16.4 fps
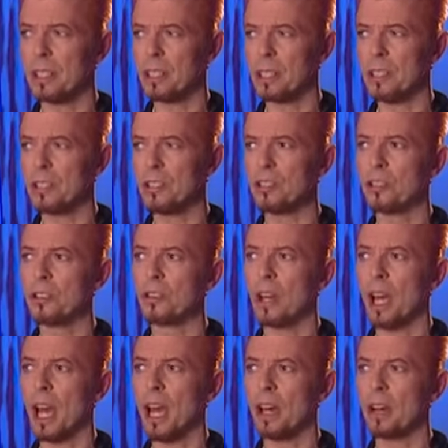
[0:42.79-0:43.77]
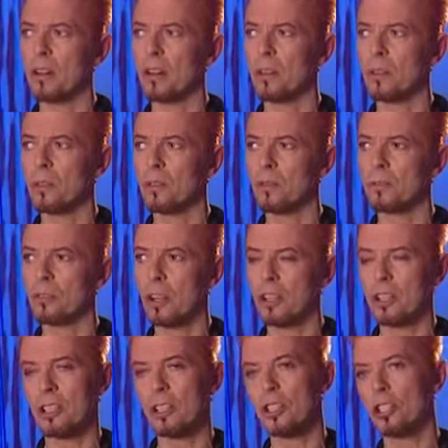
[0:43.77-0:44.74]
did to how
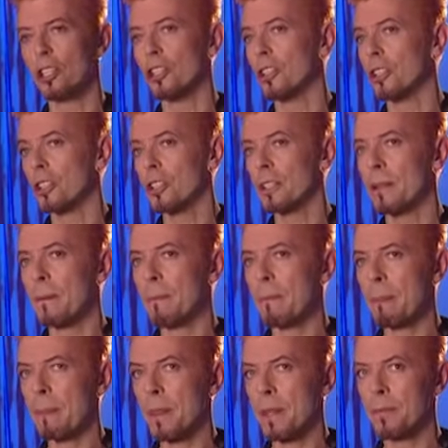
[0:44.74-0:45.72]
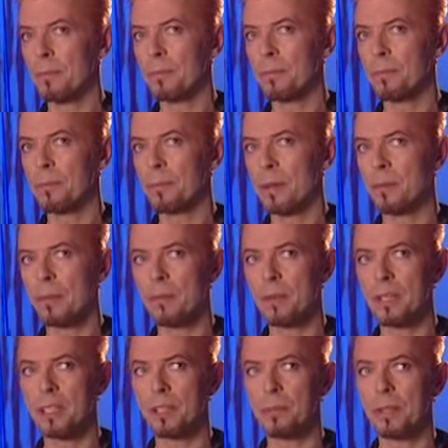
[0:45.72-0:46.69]
rock can look
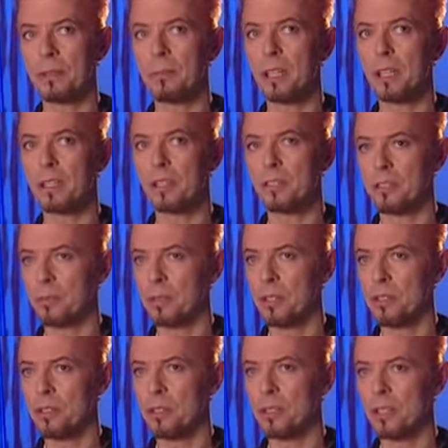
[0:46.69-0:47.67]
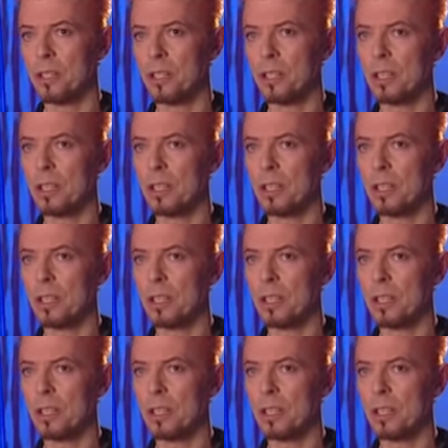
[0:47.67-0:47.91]
probably has been my contribution,